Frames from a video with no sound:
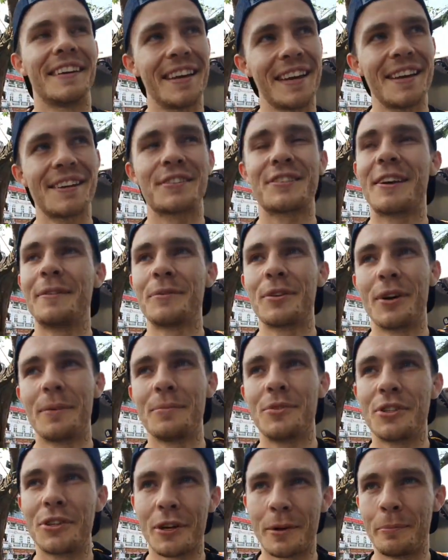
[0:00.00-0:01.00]
Yeah,
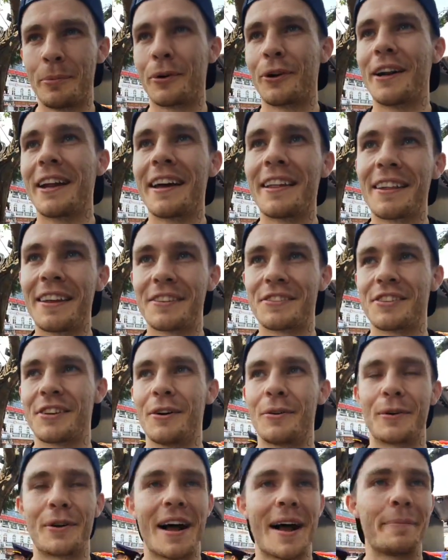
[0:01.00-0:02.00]
sometimes you got to put it out there
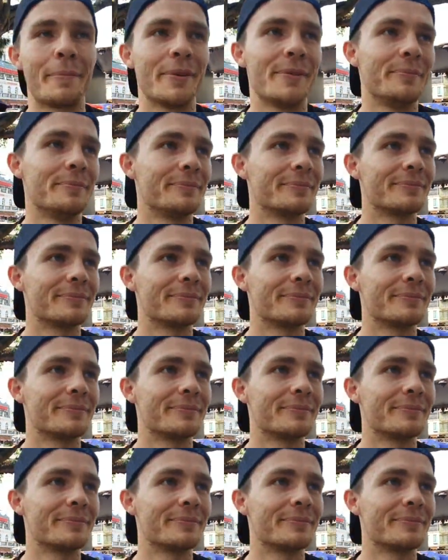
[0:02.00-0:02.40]
so it'll happen.